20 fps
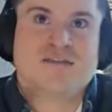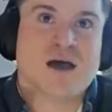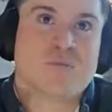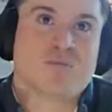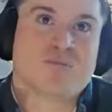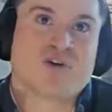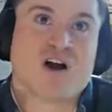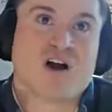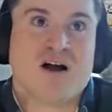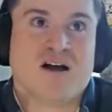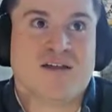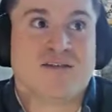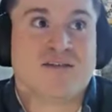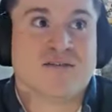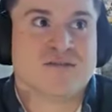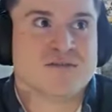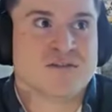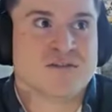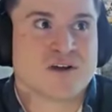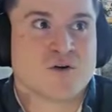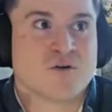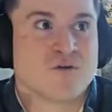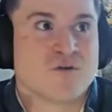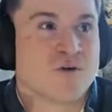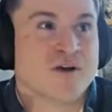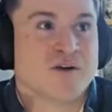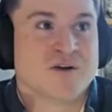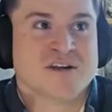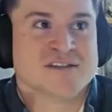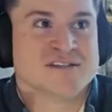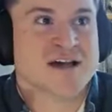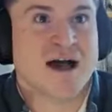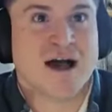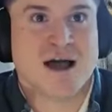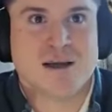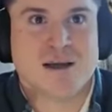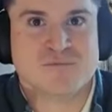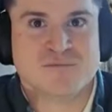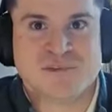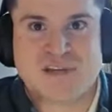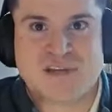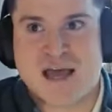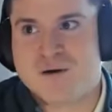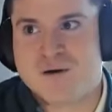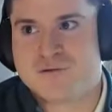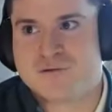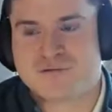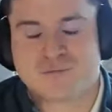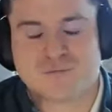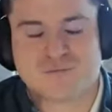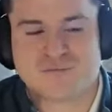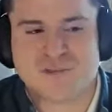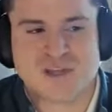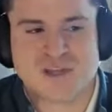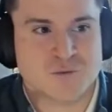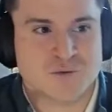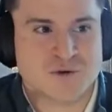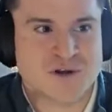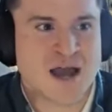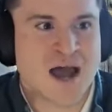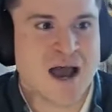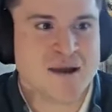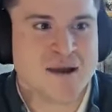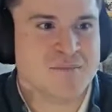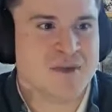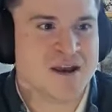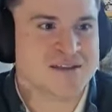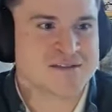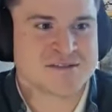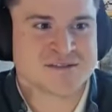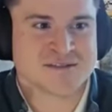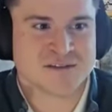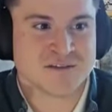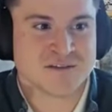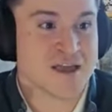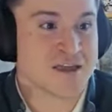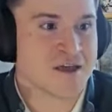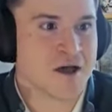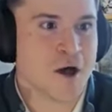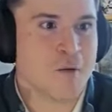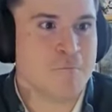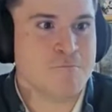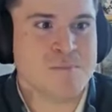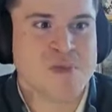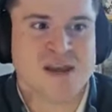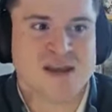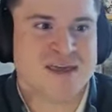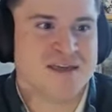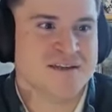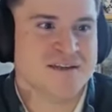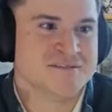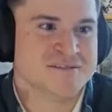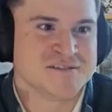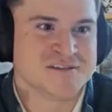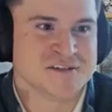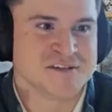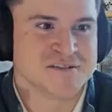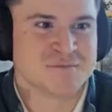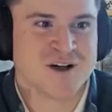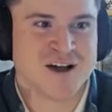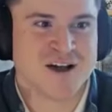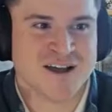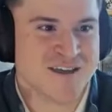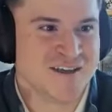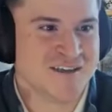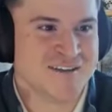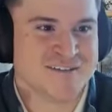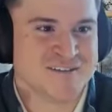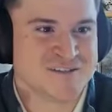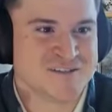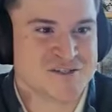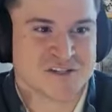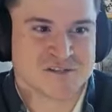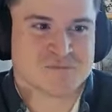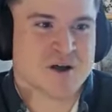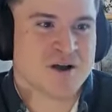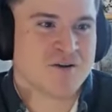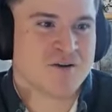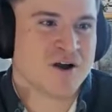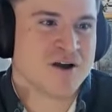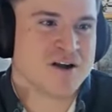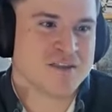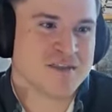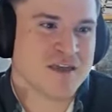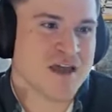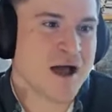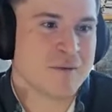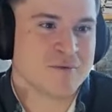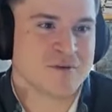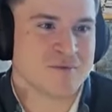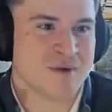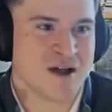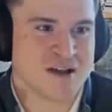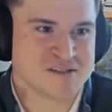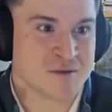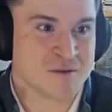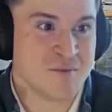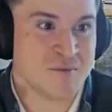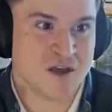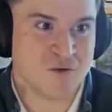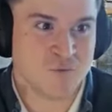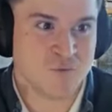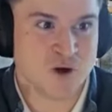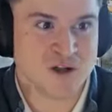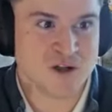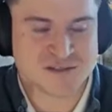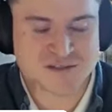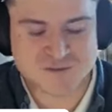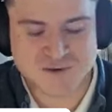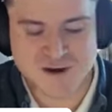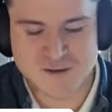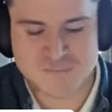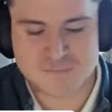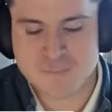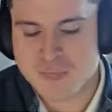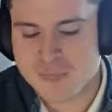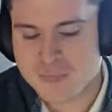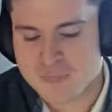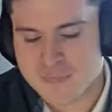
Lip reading: that brought the query time down from 9 minutes to like a minute just by running the optimize command once, right?